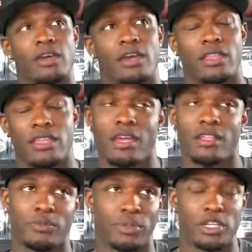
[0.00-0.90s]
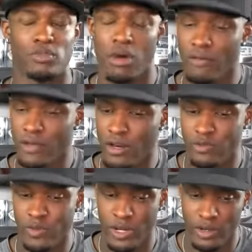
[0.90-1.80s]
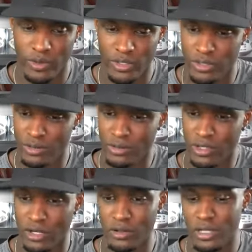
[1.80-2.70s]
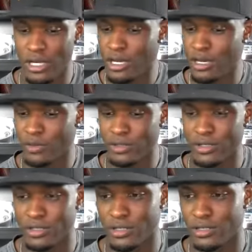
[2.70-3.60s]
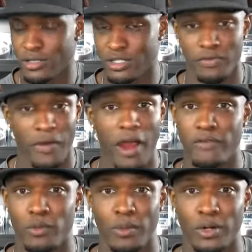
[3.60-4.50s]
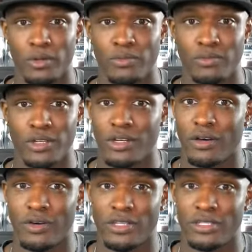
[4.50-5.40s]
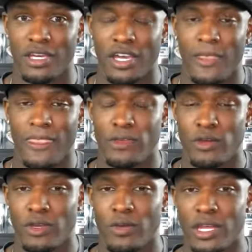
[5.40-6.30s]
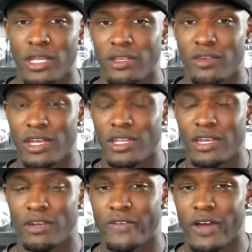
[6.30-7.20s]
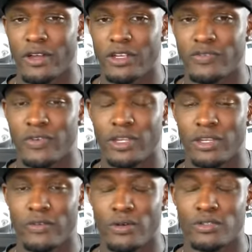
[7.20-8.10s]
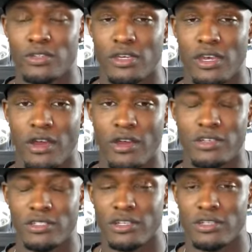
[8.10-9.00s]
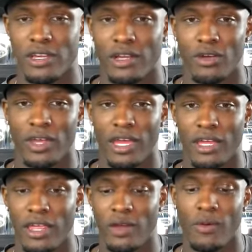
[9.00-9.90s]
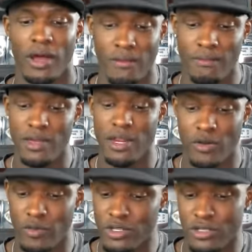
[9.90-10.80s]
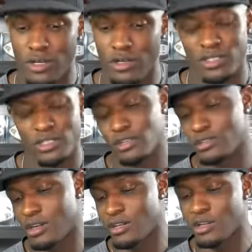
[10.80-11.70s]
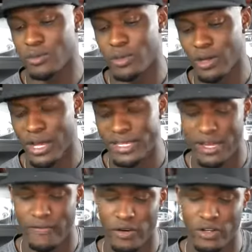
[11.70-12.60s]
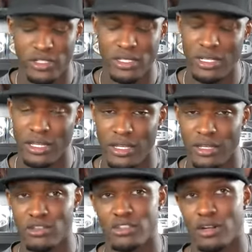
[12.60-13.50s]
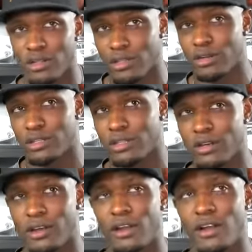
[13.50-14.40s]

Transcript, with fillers: And yeah, to play 12 years, man, it was survival mode. You get in the NFL and it's fun the first 2 years. Then it's like, okay, they want immediate results, and then you start dealing with all kinds of adversity, and then you start learning the